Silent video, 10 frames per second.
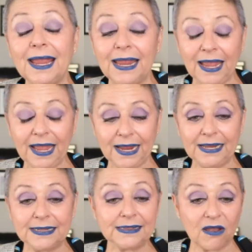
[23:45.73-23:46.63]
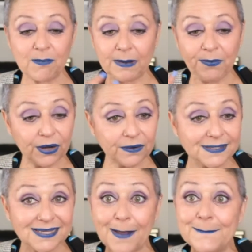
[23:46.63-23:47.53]
I, I love my
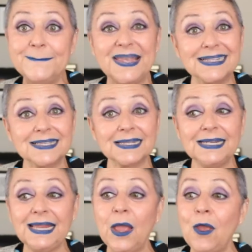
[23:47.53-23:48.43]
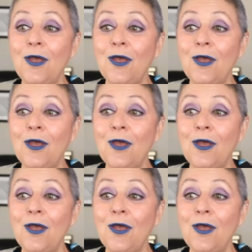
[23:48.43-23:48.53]
parents immensely,